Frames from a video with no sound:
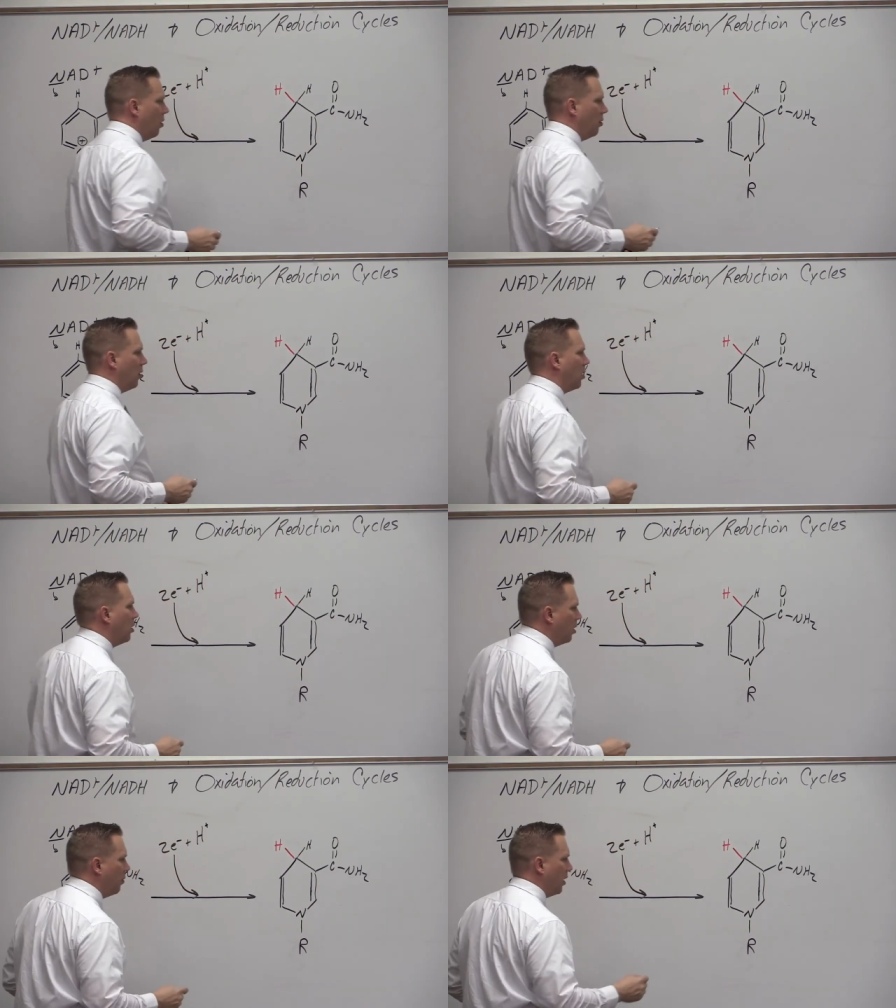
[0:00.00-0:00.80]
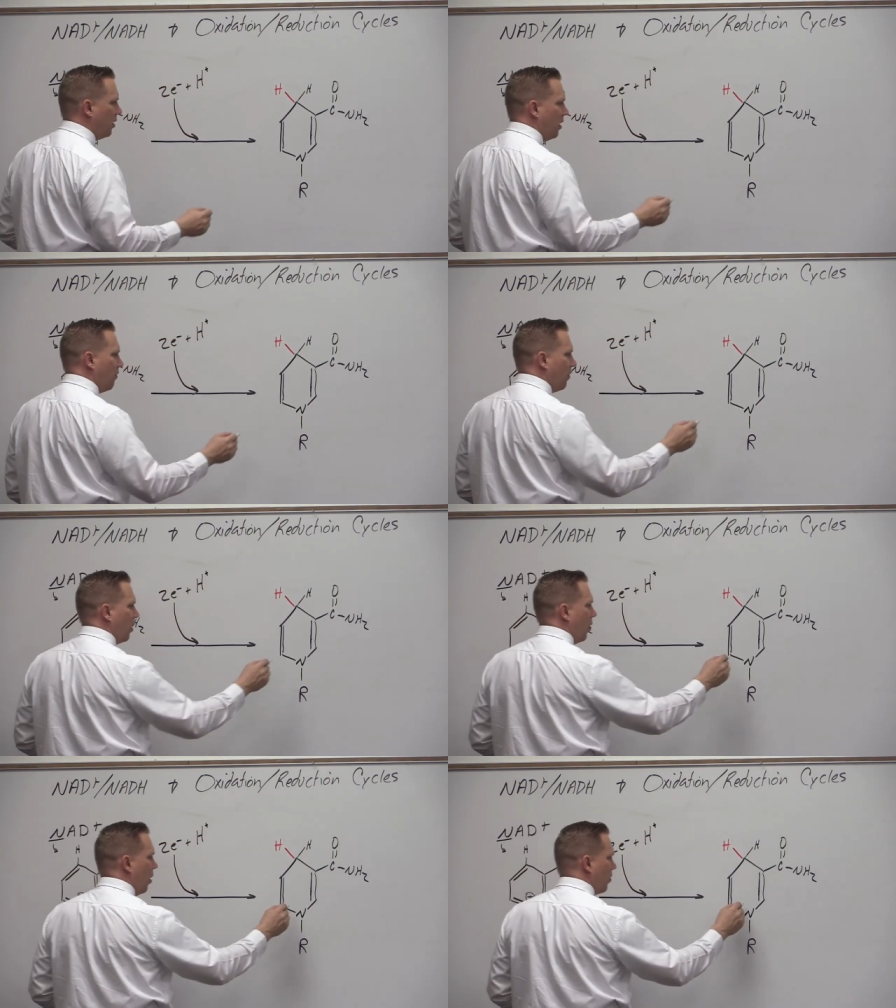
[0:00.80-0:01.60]
look a little bit
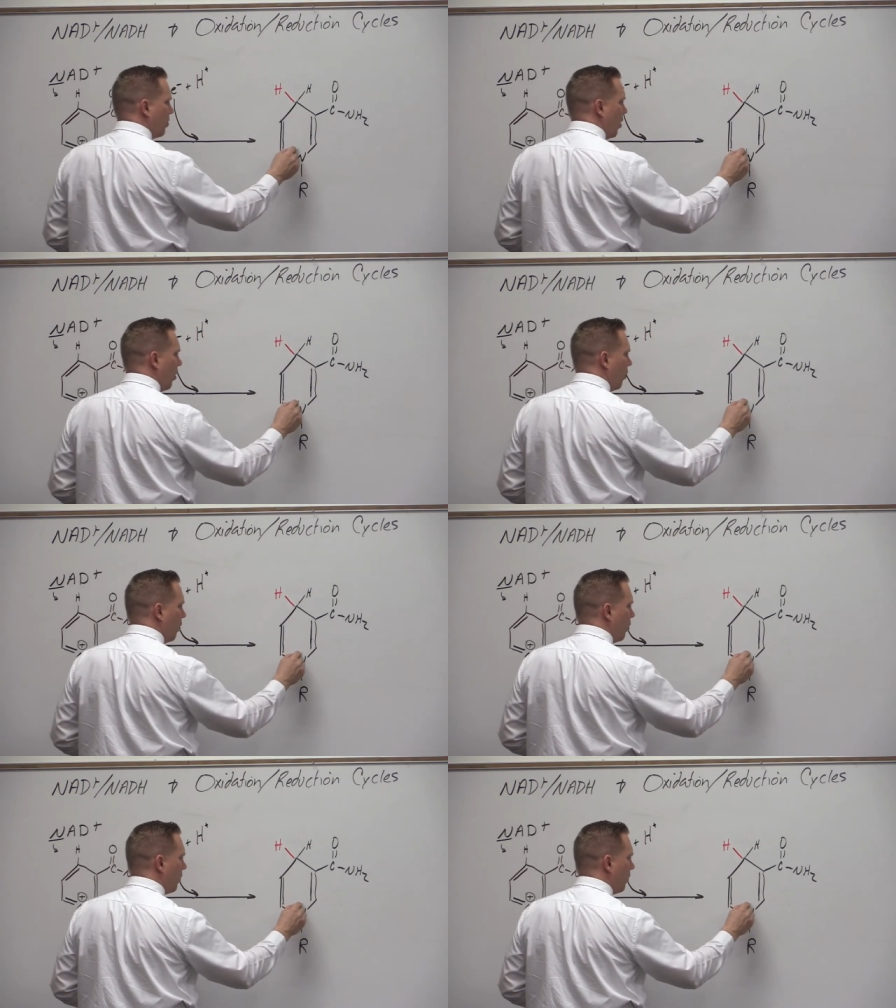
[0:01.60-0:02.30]
different also.